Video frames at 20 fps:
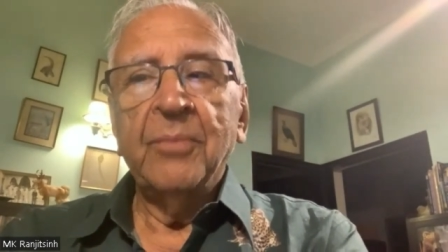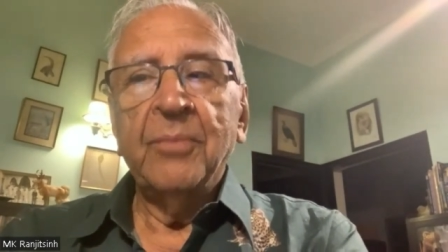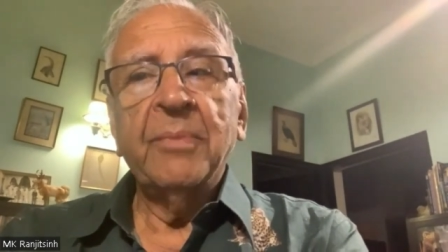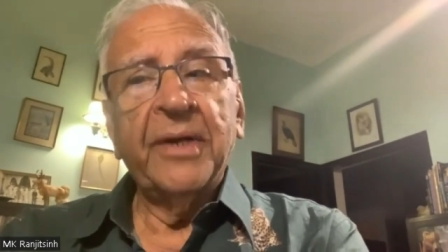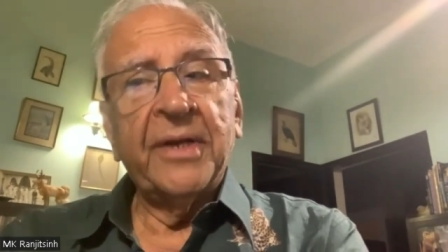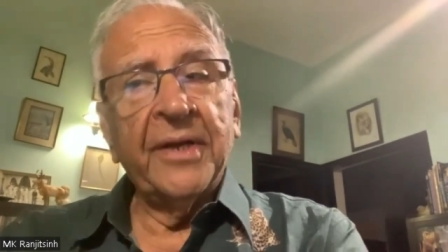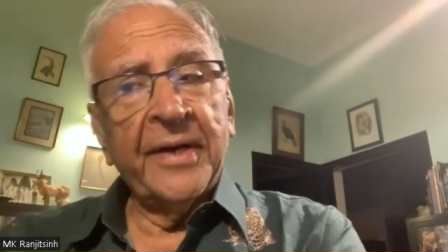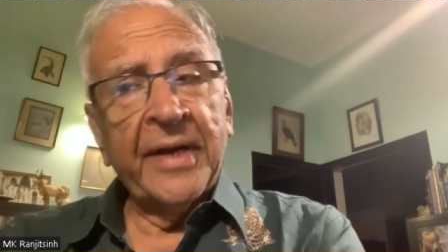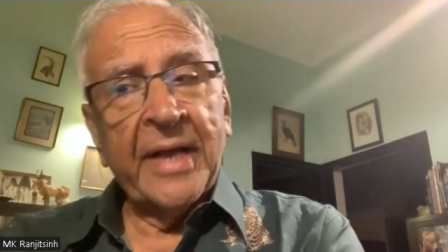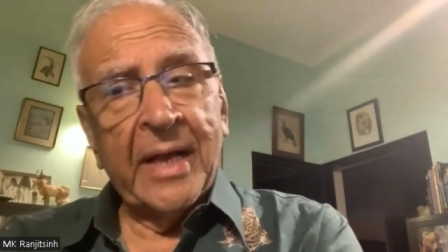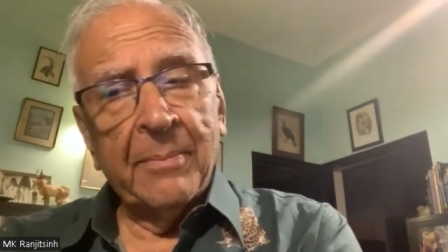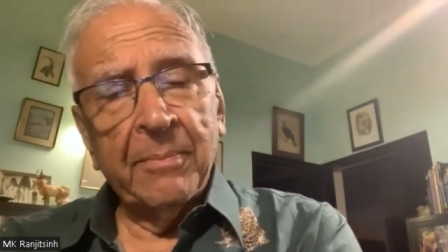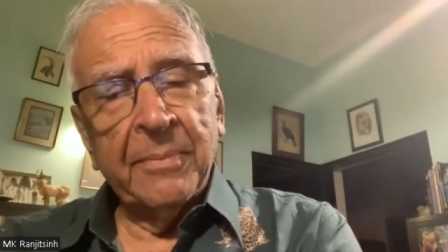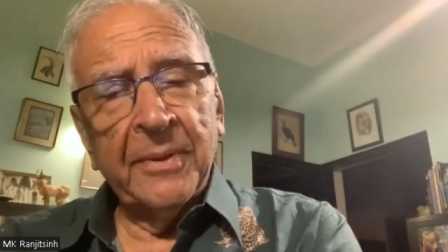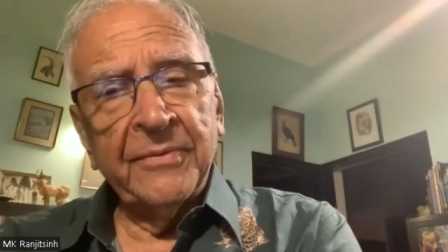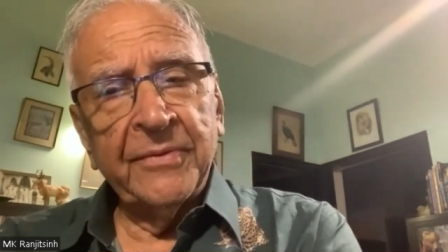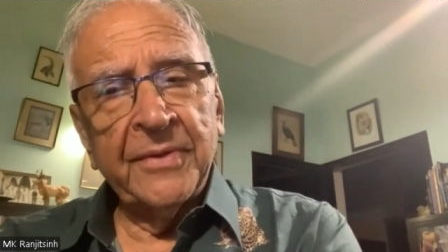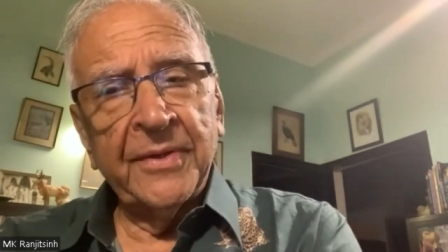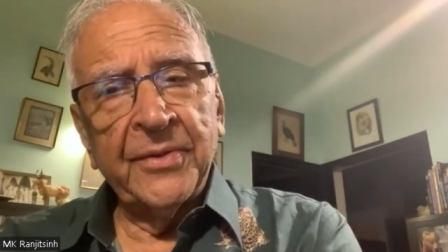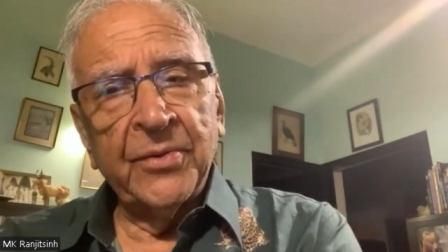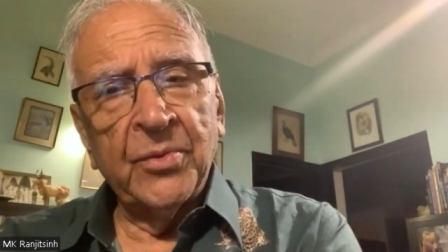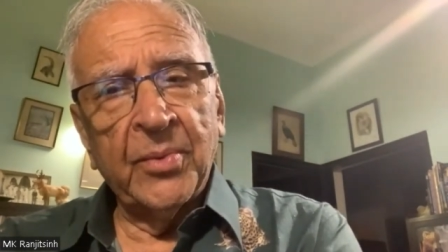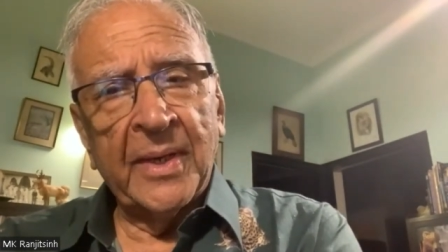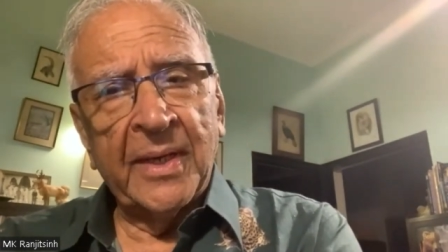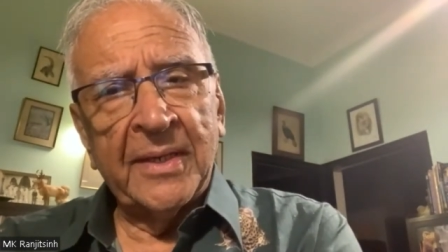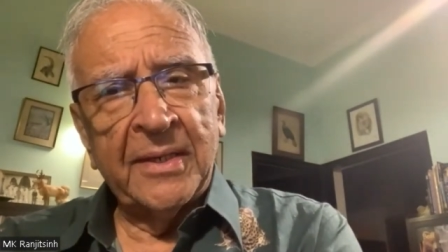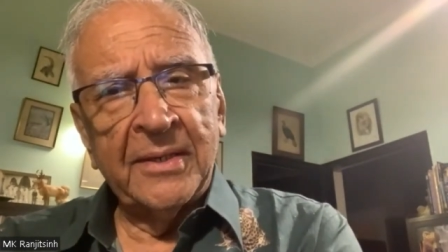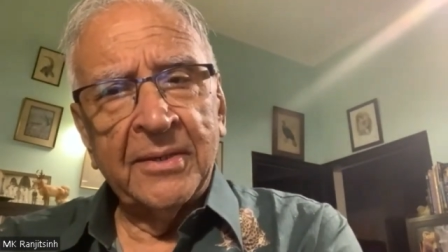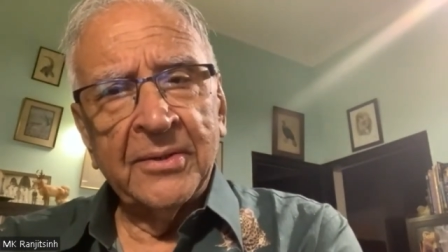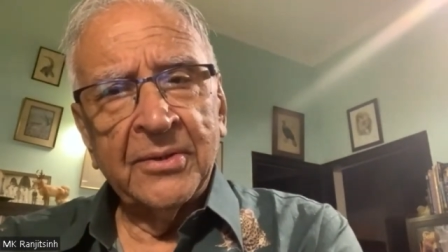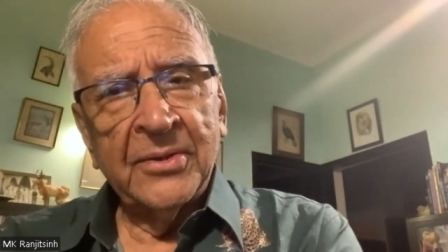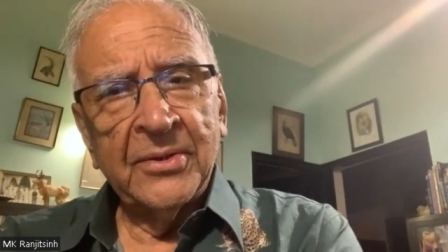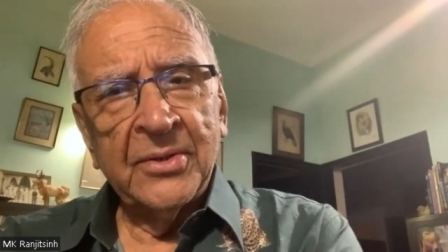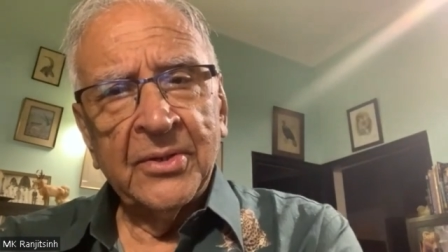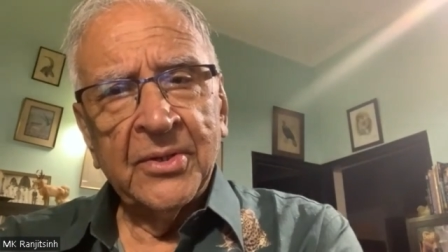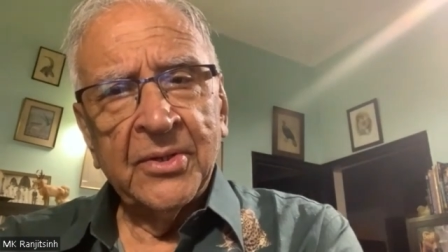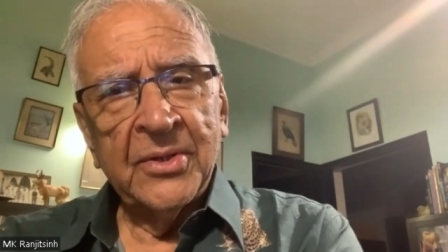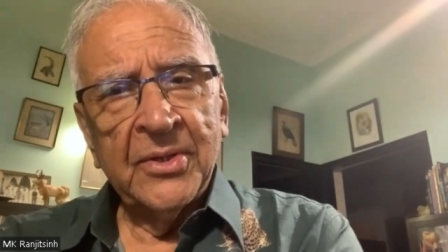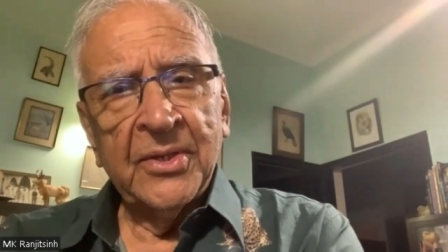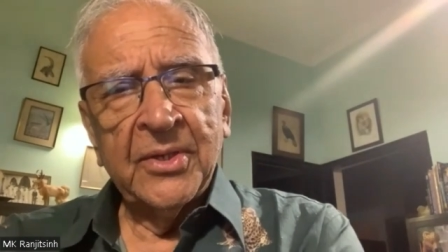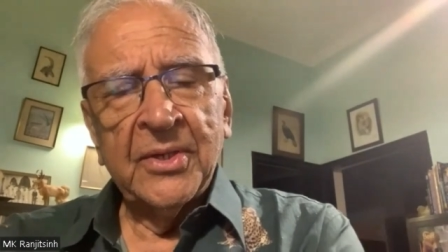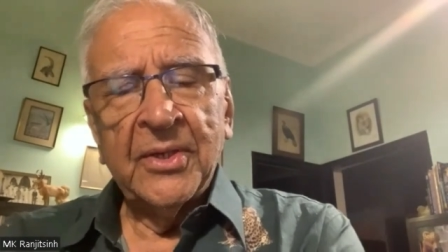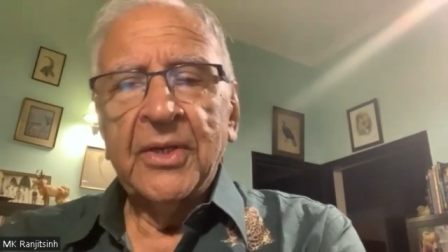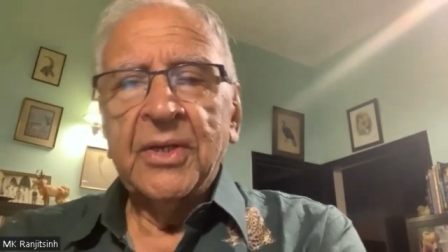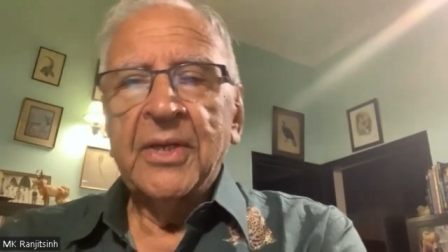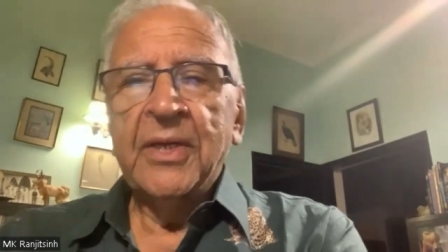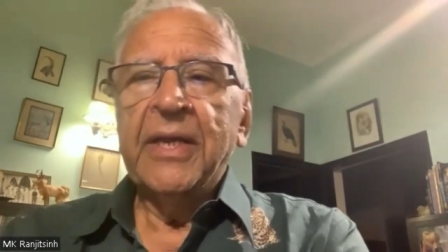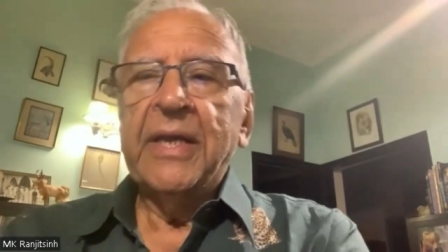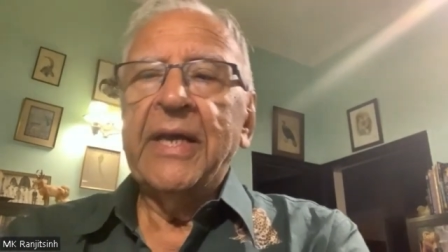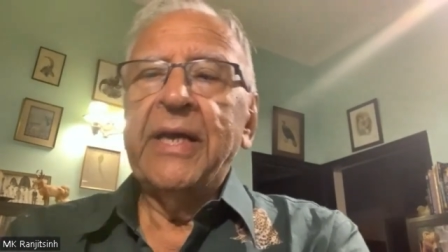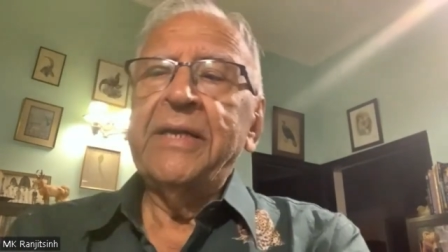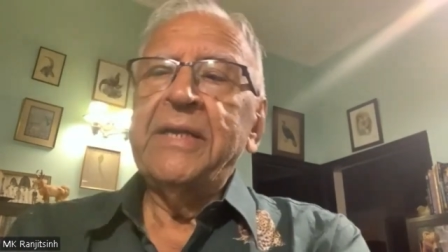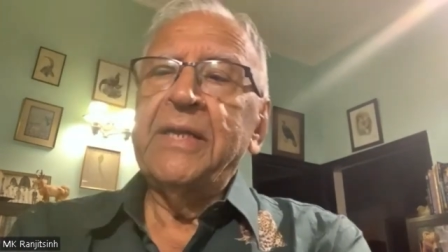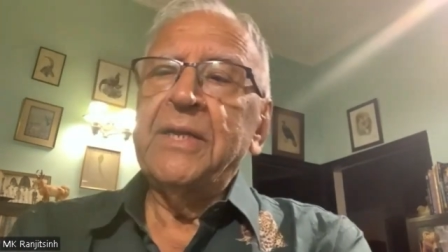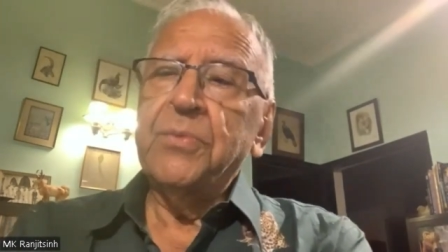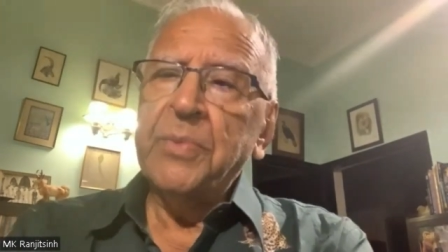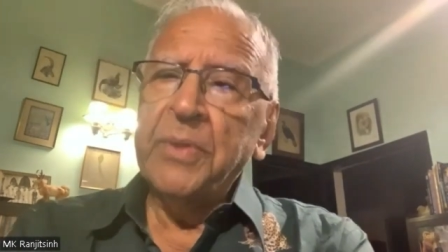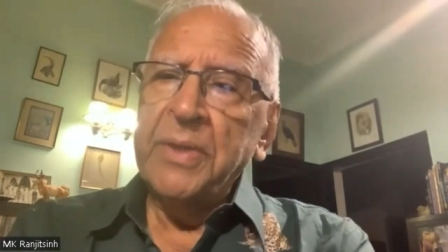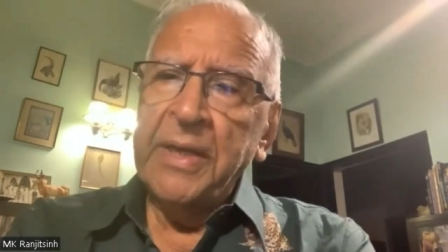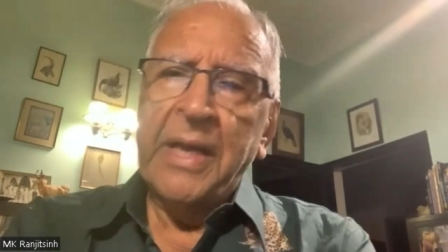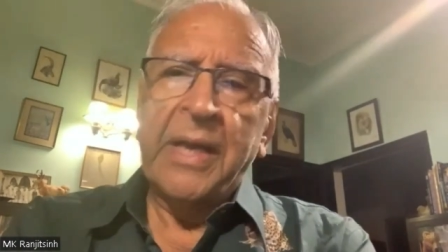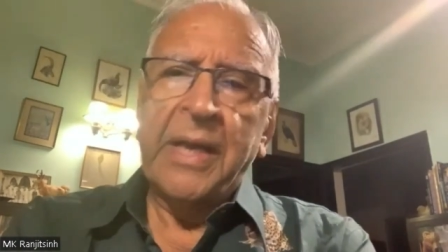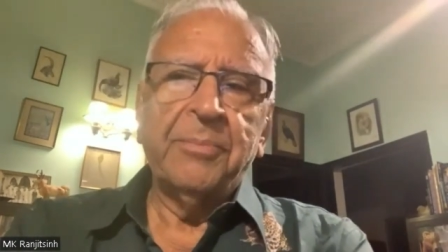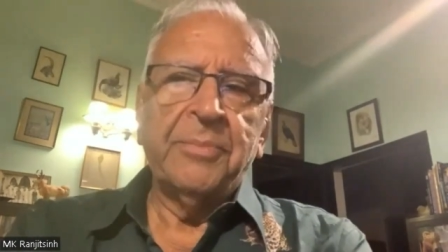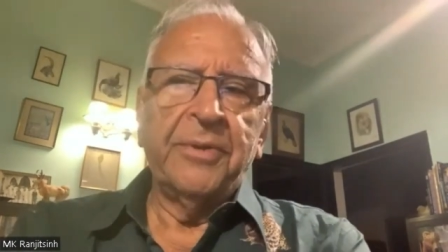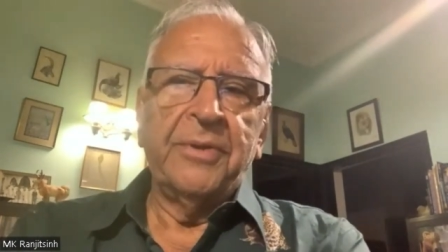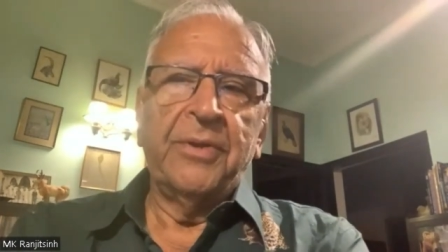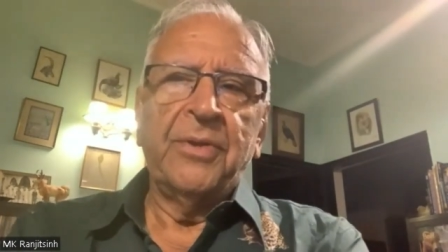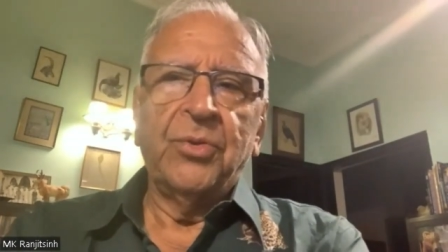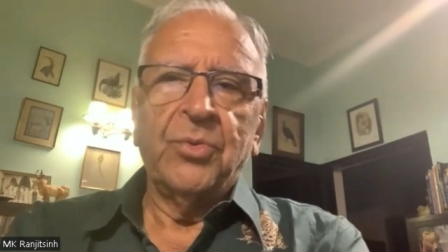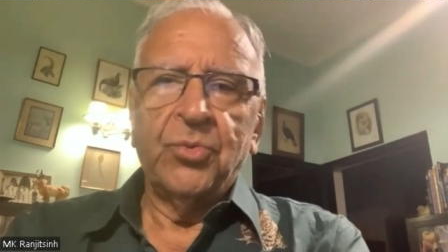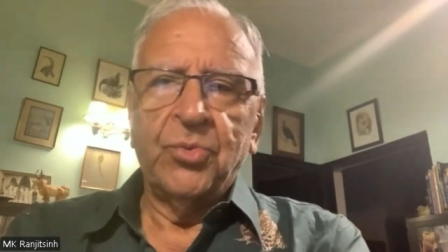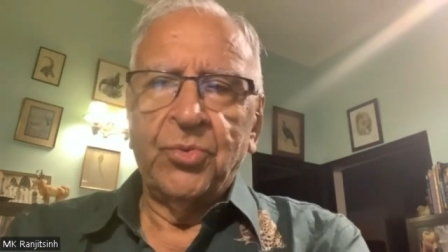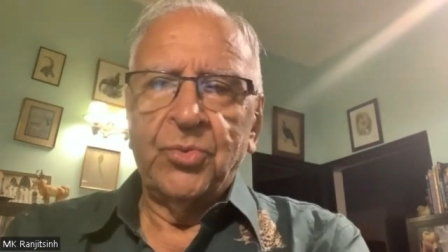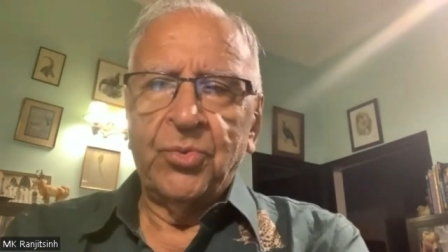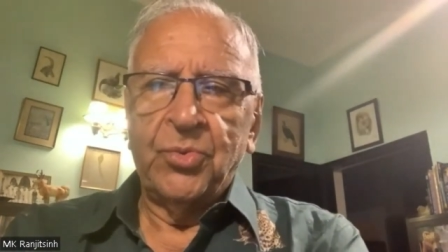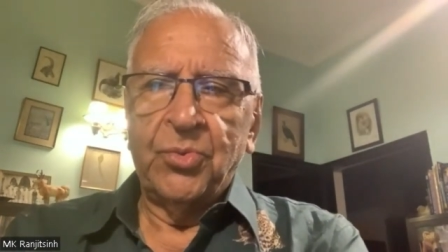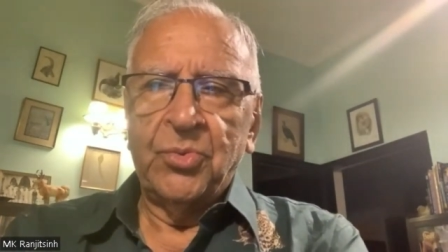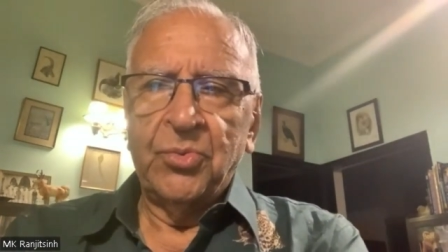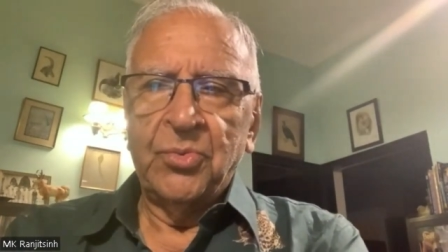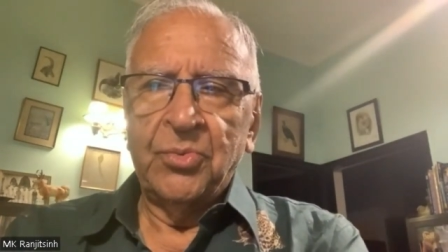But it happens in the wild and it will happen in Kuno.